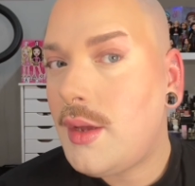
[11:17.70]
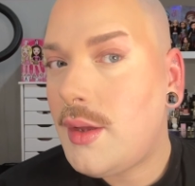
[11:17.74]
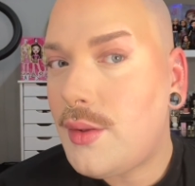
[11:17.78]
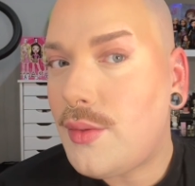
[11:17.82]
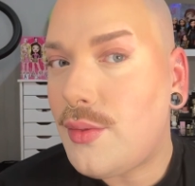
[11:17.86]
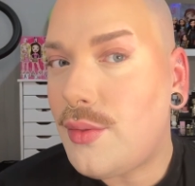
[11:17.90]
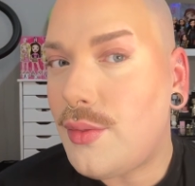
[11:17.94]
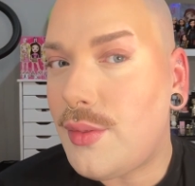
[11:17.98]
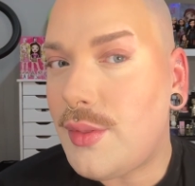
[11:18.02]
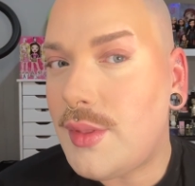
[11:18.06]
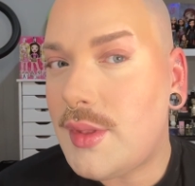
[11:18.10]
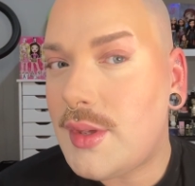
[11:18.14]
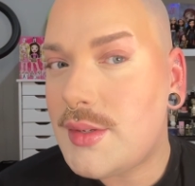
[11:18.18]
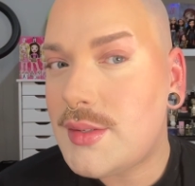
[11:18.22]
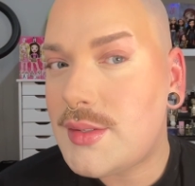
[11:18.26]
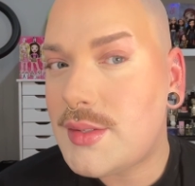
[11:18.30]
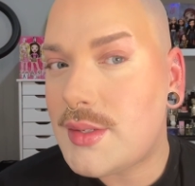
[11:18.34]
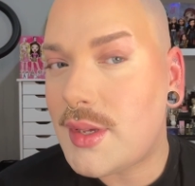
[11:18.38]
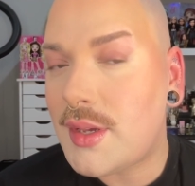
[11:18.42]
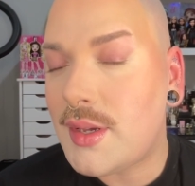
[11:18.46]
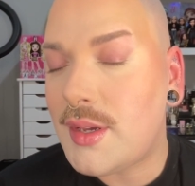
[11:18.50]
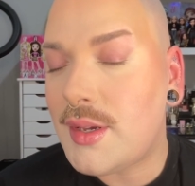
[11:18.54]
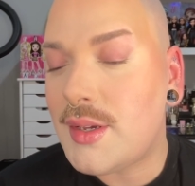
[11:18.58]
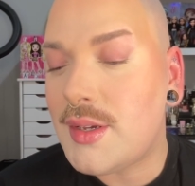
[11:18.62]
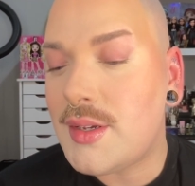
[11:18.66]
This
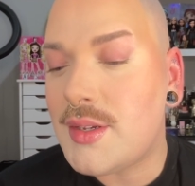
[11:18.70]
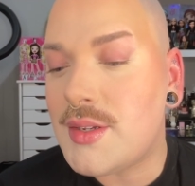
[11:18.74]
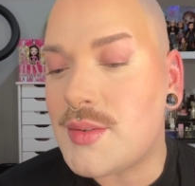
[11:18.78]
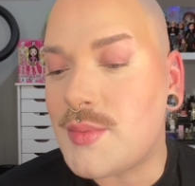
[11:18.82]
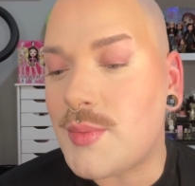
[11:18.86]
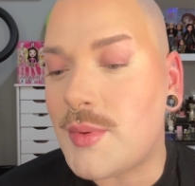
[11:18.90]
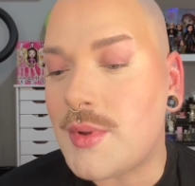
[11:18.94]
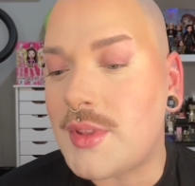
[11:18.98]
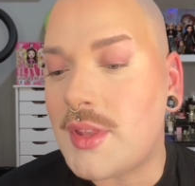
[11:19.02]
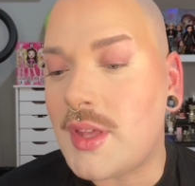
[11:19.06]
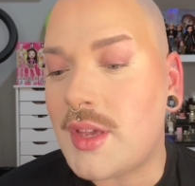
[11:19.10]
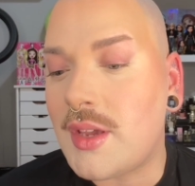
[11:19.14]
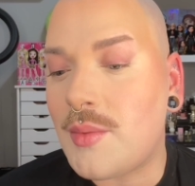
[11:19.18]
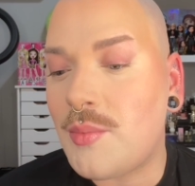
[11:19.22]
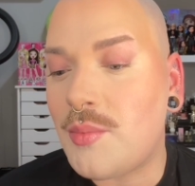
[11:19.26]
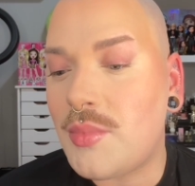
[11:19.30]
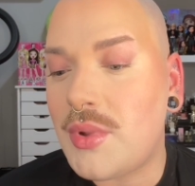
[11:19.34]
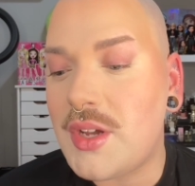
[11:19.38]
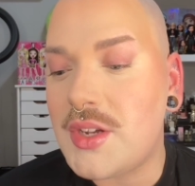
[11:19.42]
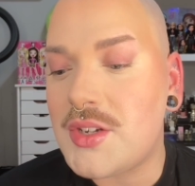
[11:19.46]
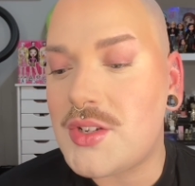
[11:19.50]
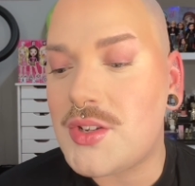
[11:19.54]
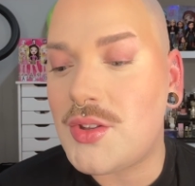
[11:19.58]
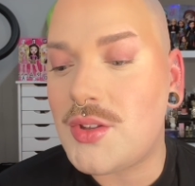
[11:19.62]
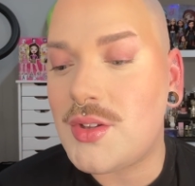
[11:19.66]
is what the
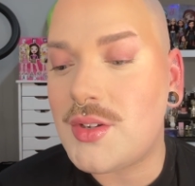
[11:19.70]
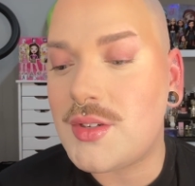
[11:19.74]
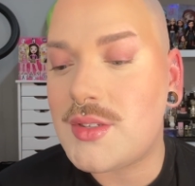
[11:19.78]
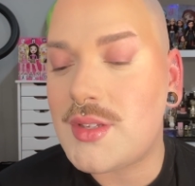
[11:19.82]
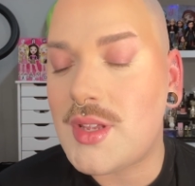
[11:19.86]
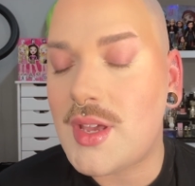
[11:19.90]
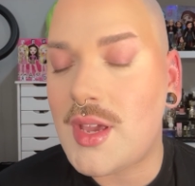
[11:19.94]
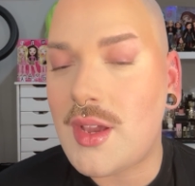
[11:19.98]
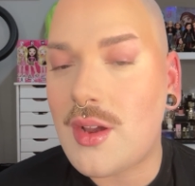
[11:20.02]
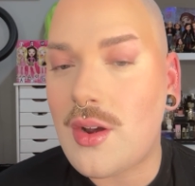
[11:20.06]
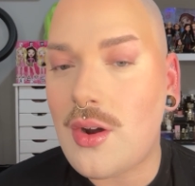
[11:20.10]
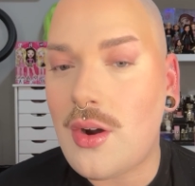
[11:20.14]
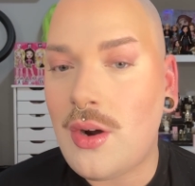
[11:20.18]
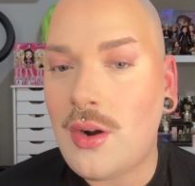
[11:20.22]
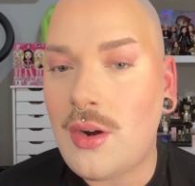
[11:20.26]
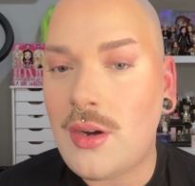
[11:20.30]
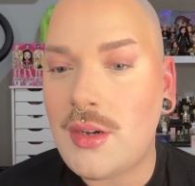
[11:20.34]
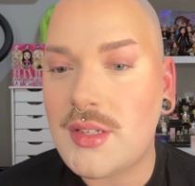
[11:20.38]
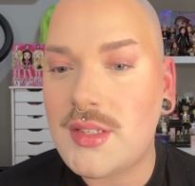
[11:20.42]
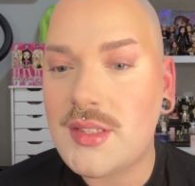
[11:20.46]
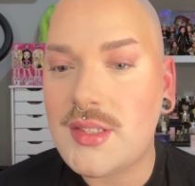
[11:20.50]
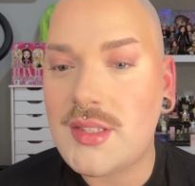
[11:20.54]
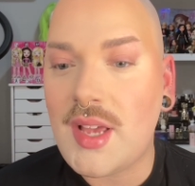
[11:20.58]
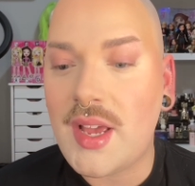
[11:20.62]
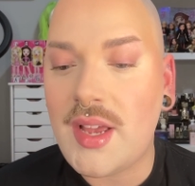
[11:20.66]
complexion looks like
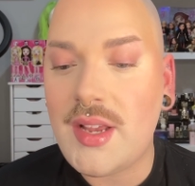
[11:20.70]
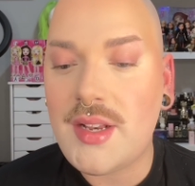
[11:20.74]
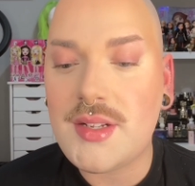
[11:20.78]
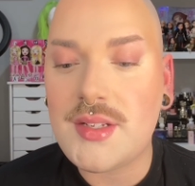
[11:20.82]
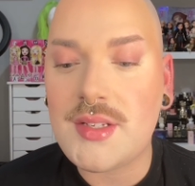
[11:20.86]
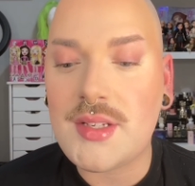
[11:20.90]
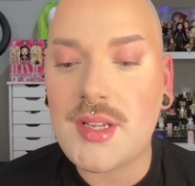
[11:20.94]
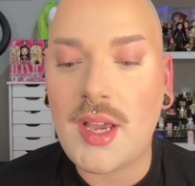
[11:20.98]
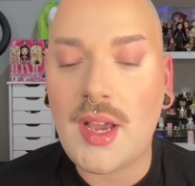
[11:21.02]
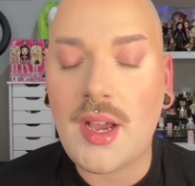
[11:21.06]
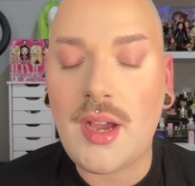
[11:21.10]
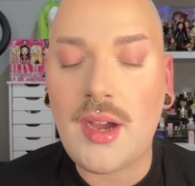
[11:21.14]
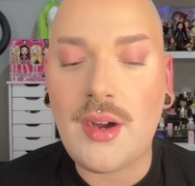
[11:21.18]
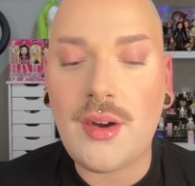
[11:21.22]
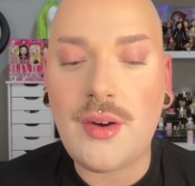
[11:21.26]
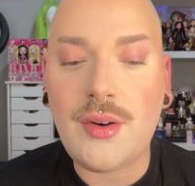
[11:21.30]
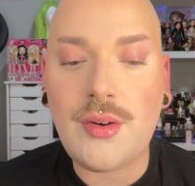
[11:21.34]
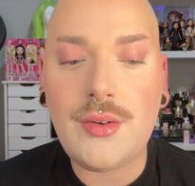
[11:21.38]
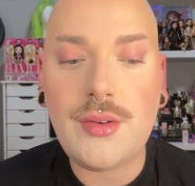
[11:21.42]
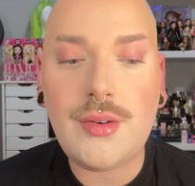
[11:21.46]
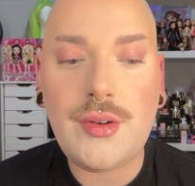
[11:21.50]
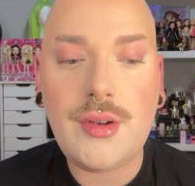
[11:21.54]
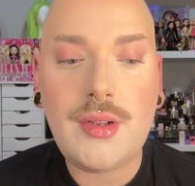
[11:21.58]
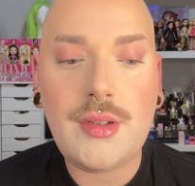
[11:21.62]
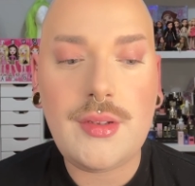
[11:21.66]
all set
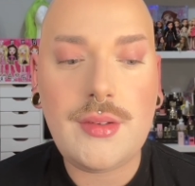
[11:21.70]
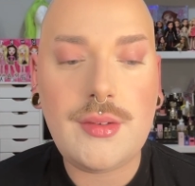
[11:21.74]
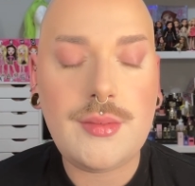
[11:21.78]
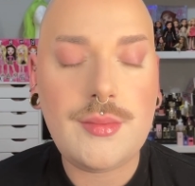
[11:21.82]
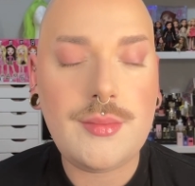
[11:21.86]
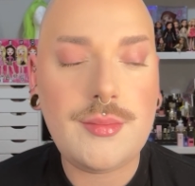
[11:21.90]
down.